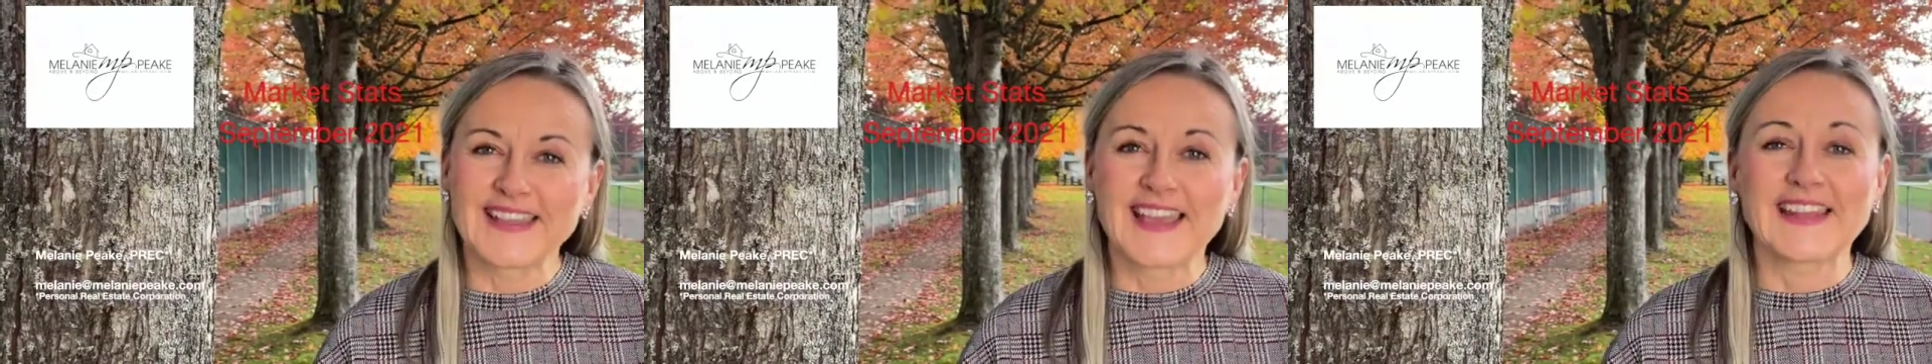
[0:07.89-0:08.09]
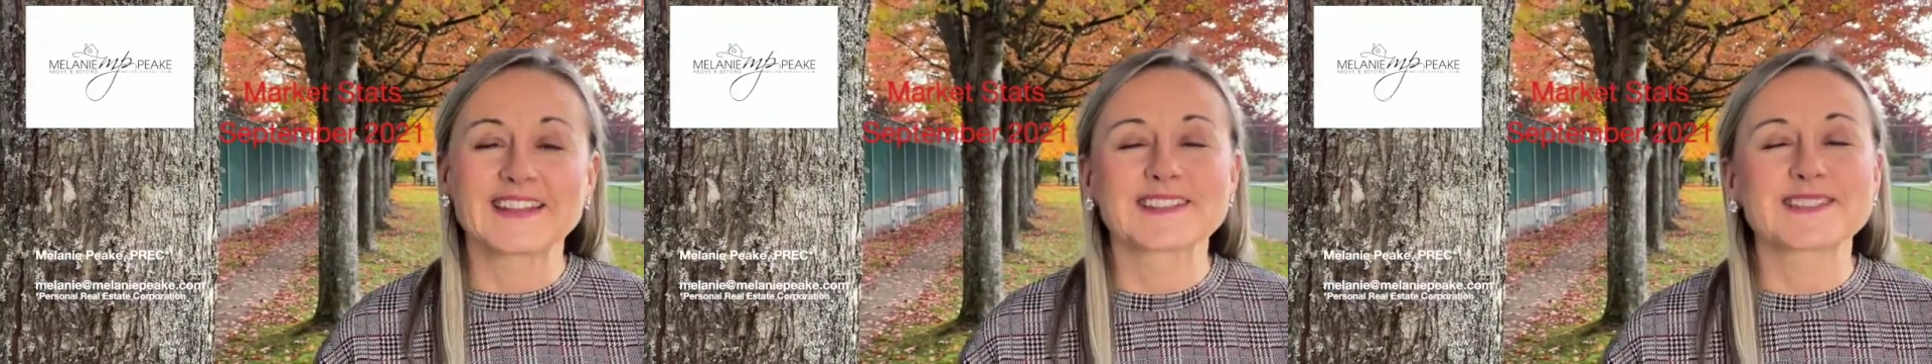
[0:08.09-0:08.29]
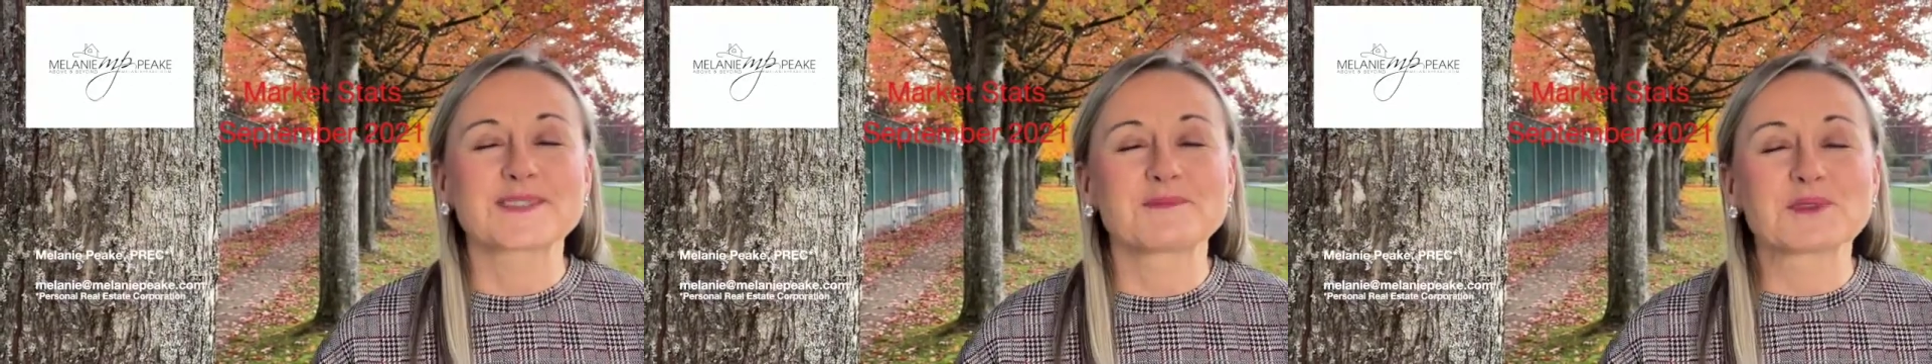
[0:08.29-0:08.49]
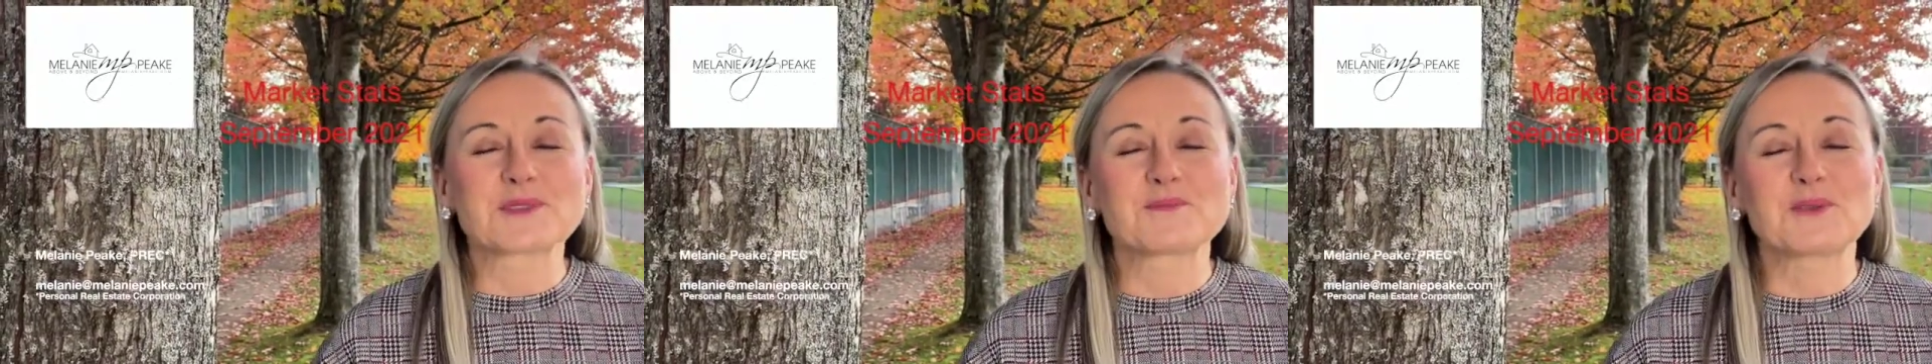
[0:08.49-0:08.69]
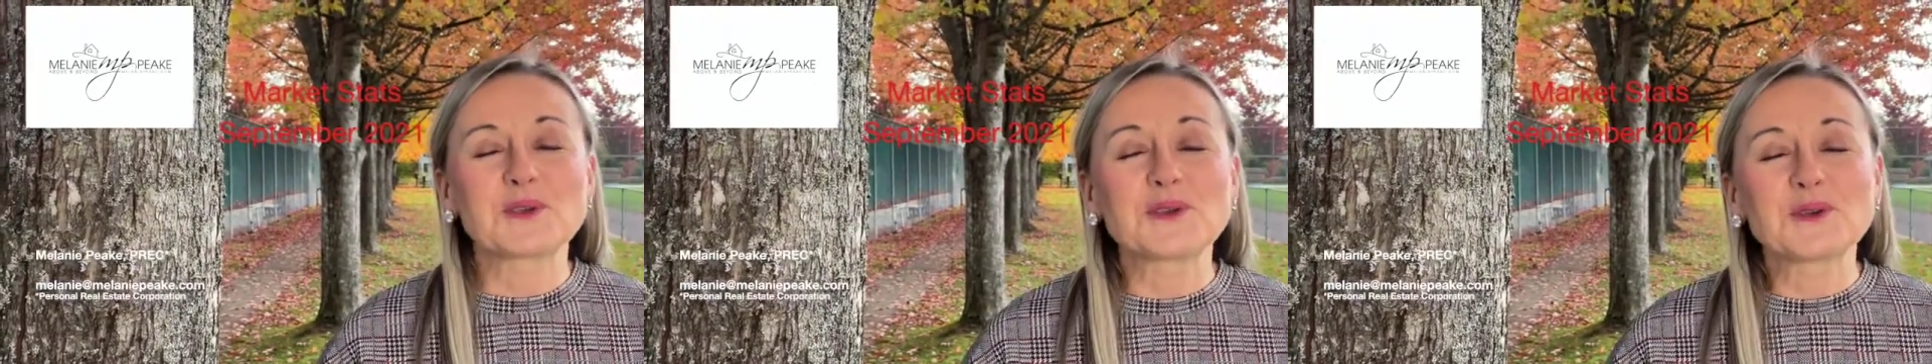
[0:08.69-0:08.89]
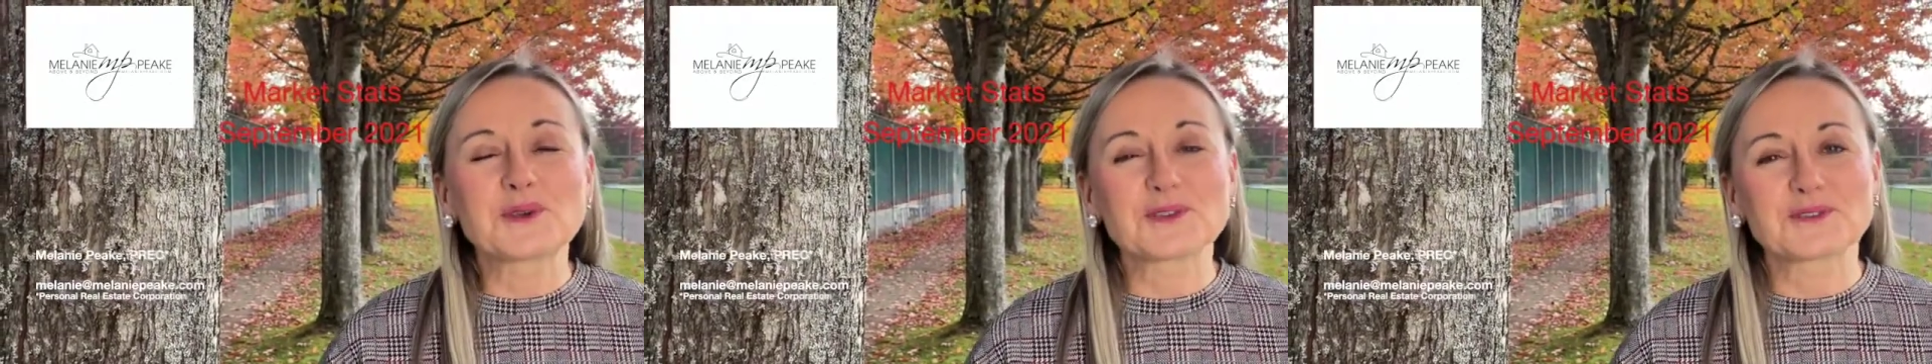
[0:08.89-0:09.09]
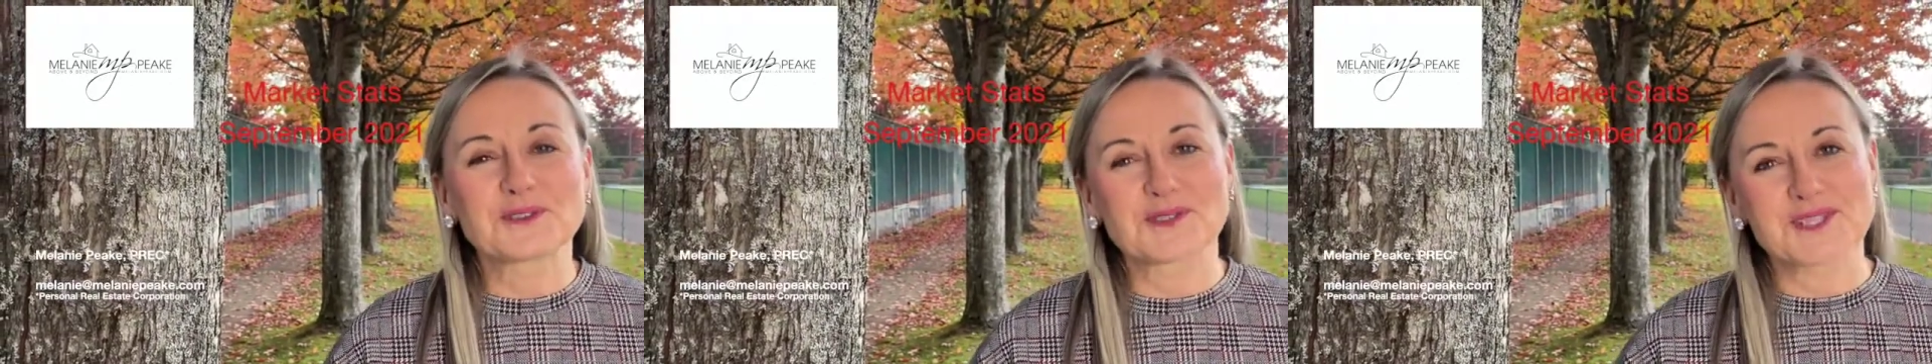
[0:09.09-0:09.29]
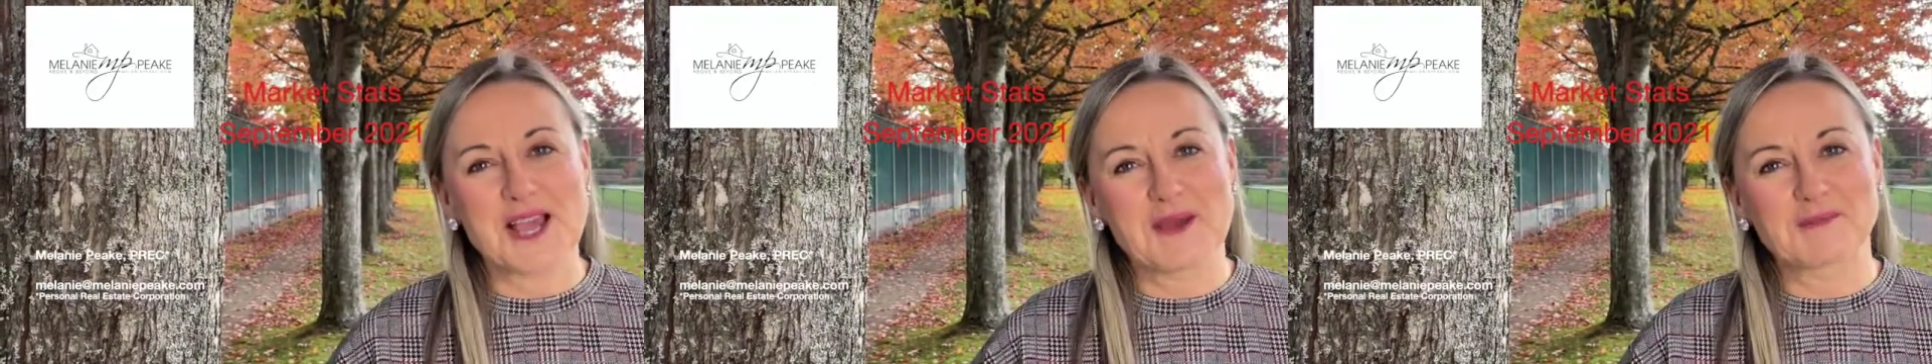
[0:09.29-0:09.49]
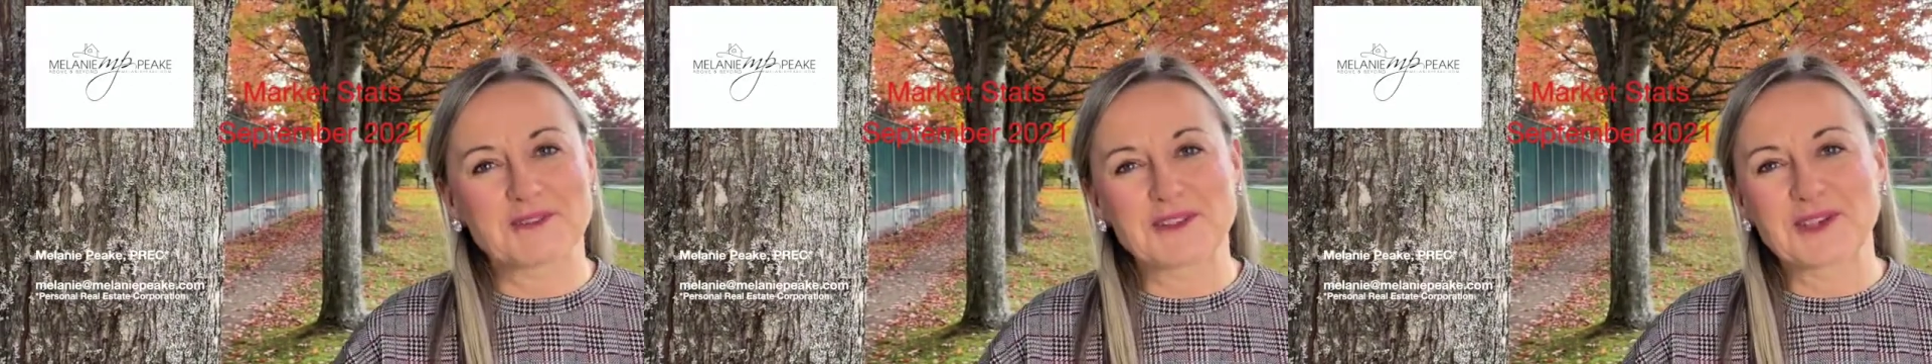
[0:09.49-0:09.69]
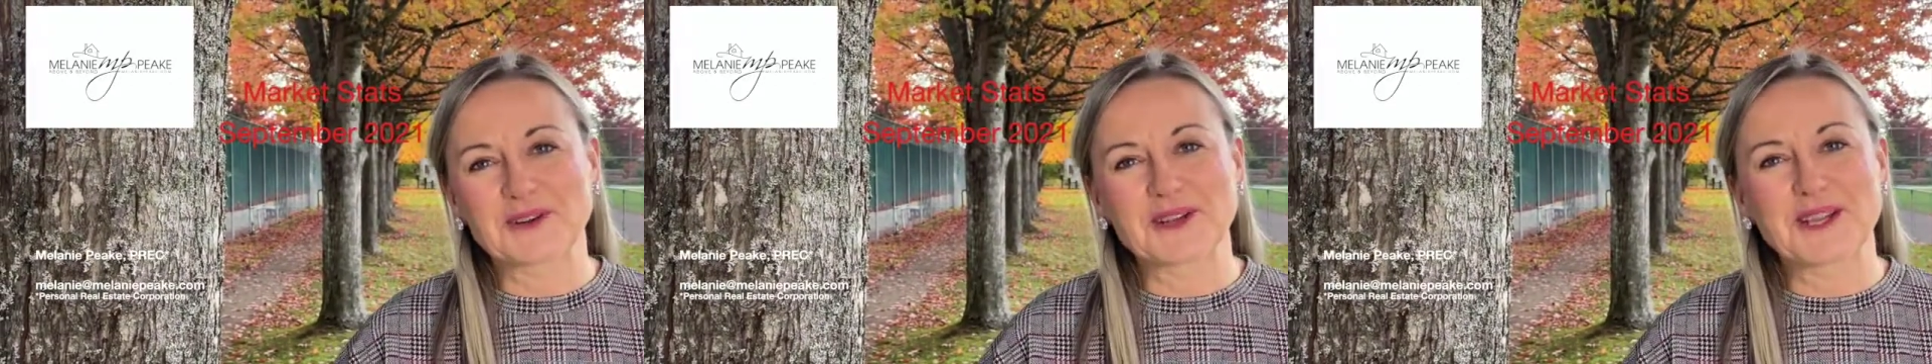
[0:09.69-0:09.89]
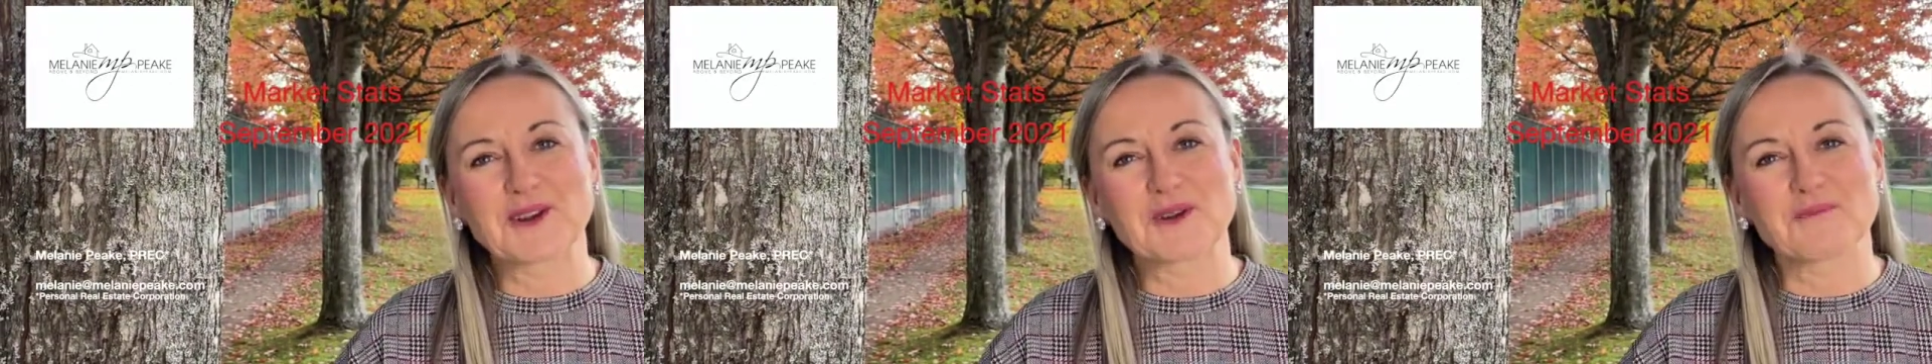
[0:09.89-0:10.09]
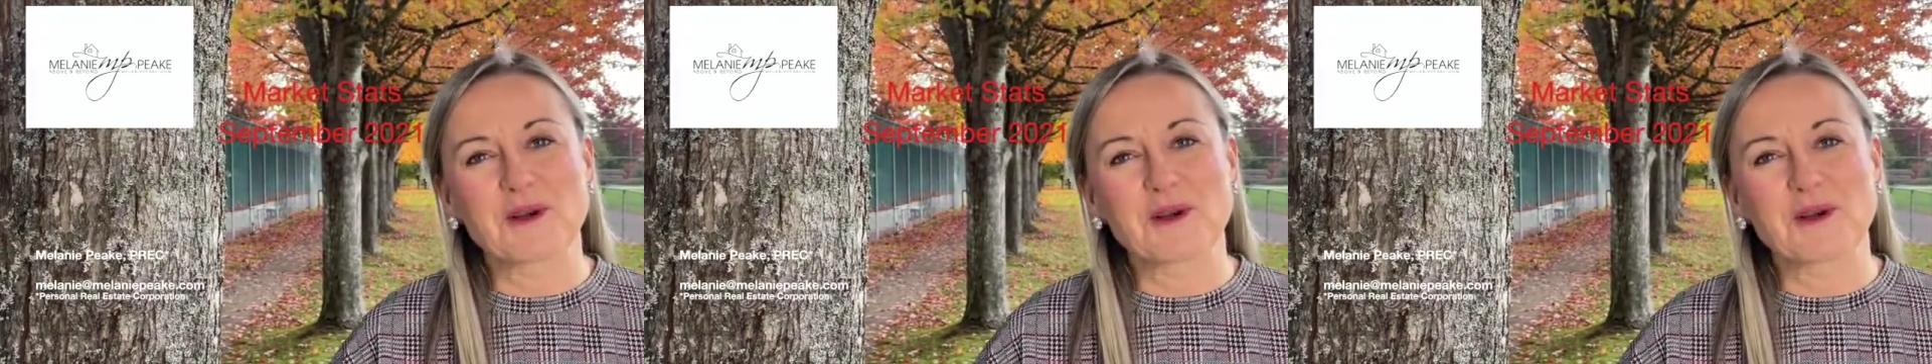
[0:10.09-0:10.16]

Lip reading: and it's the most beautiful time of year here in